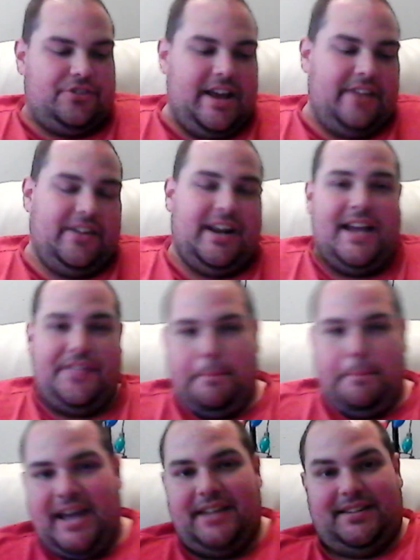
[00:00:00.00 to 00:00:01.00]
Alright, so now that I
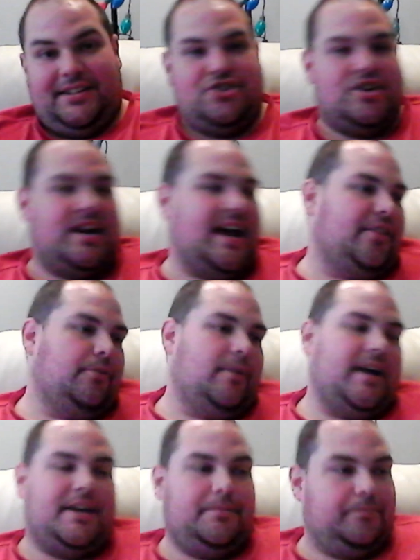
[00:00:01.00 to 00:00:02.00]
got the basic shit out of the
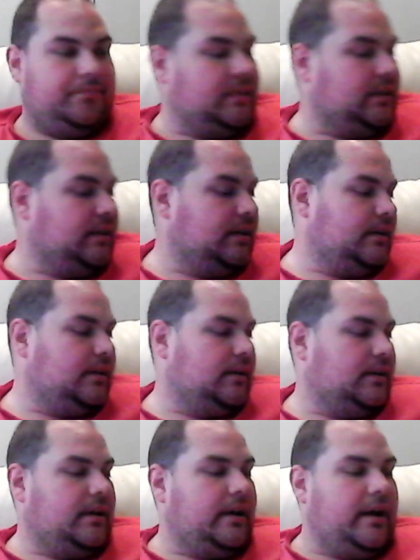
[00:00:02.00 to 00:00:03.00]
way,
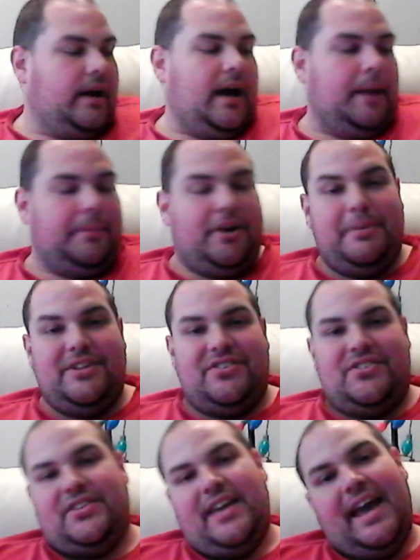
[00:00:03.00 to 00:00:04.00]
I'm going to be
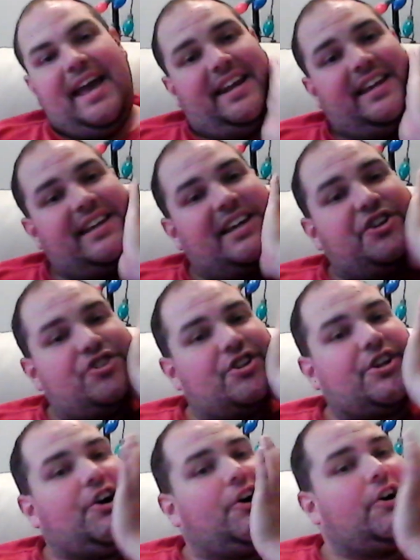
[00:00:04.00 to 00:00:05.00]
scanning
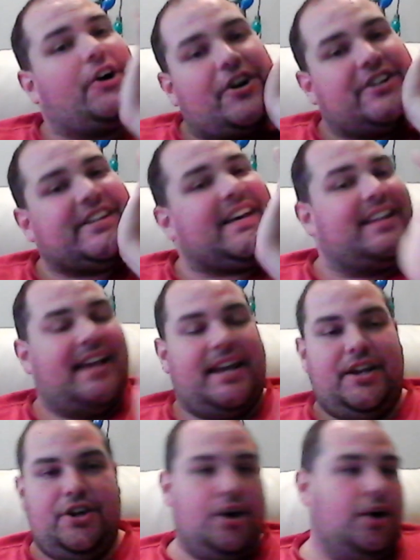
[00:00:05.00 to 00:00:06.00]
each of the cards as
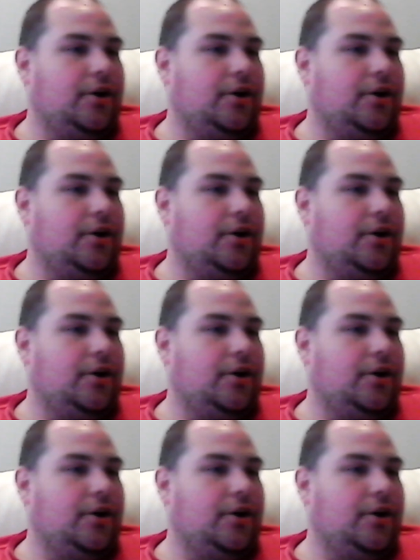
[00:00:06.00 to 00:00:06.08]
I